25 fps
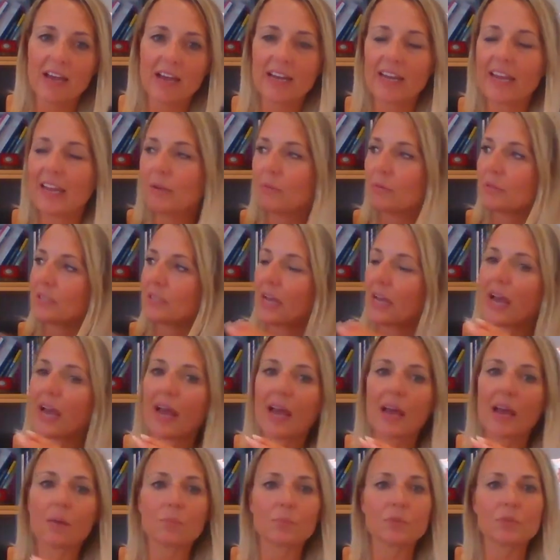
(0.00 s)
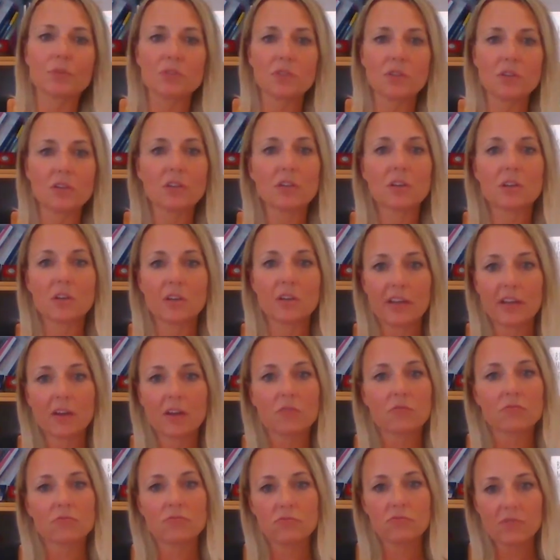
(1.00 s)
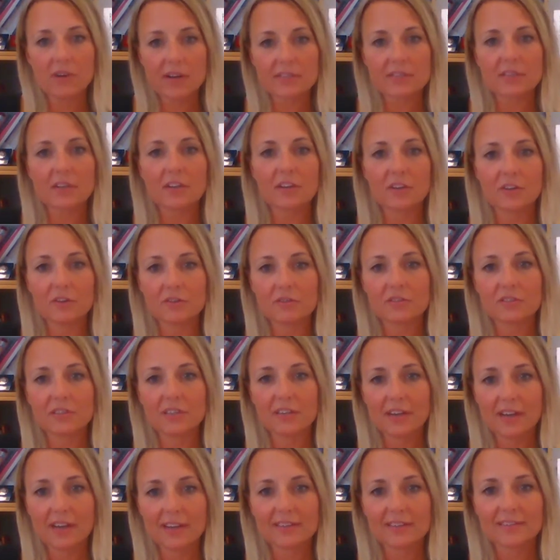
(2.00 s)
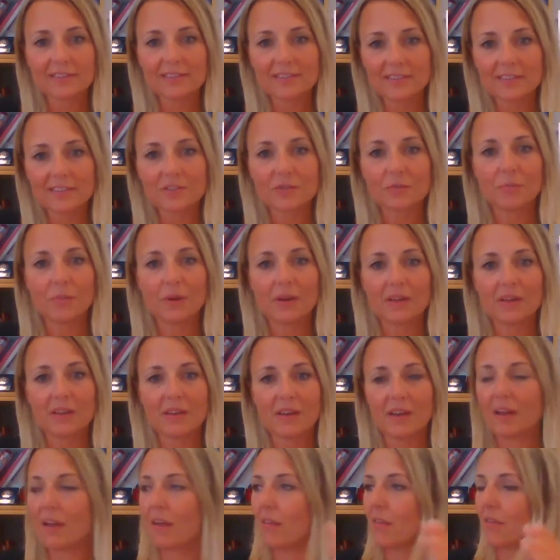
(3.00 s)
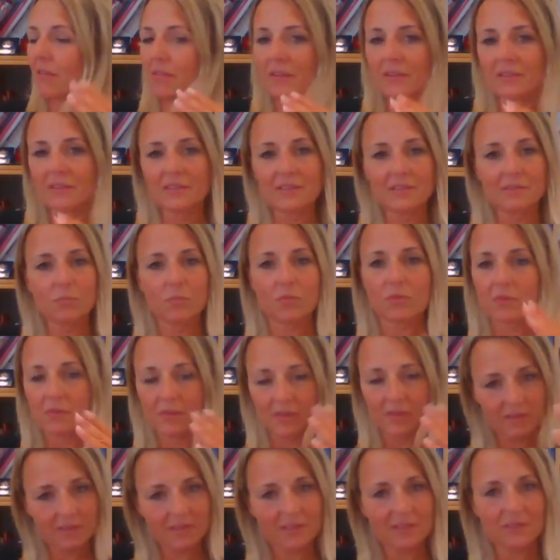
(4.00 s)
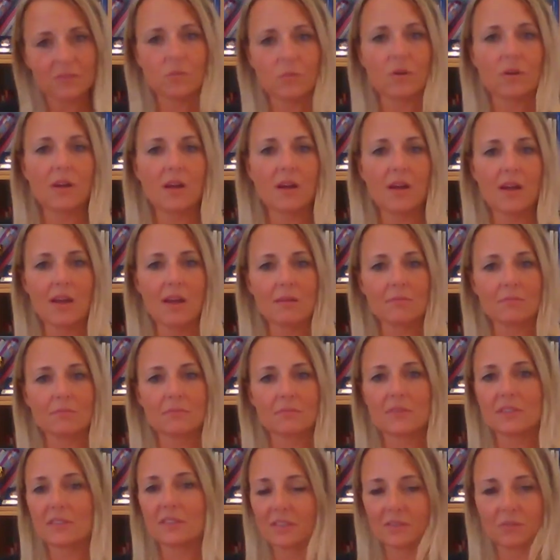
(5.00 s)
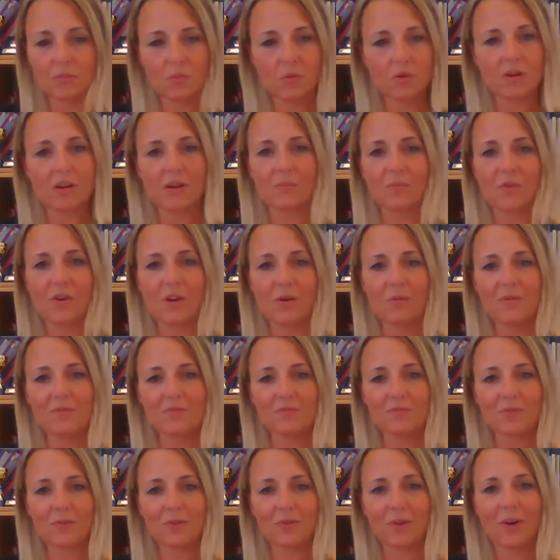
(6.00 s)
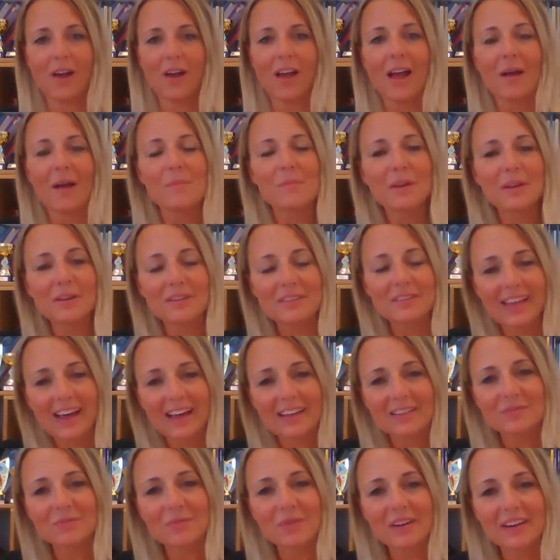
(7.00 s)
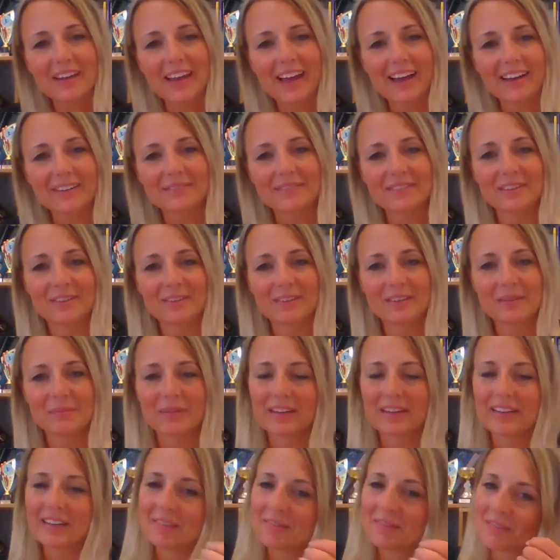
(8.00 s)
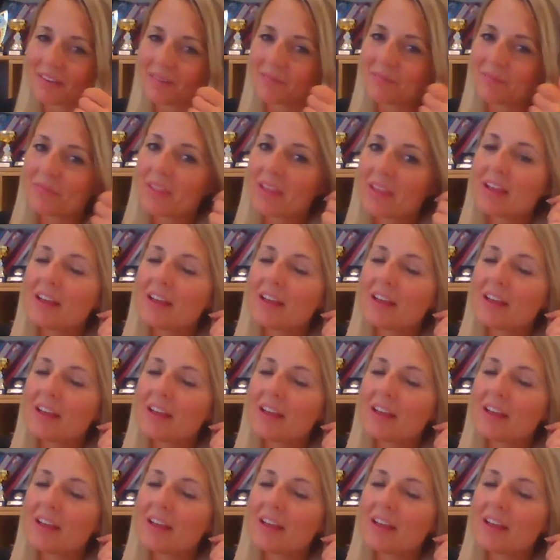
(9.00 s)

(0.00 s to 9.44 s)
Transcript: And he was absolutely resolute in his decision making. This is what I am. This is what I'm going for, because that's what he absolutely believed in.